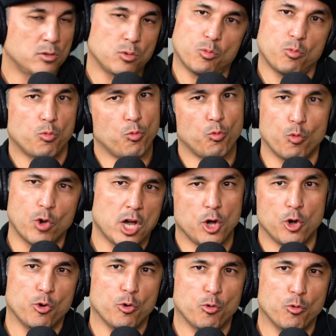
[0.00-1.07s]
in the day.
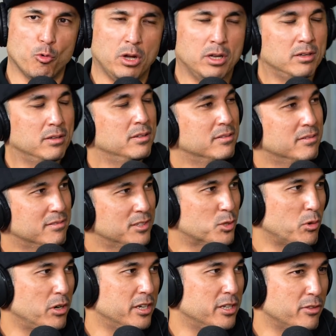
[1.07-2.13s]
Whoa.
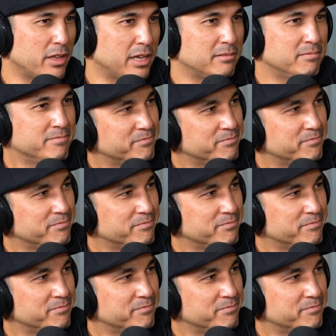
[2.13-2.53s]
Just wanted to do that.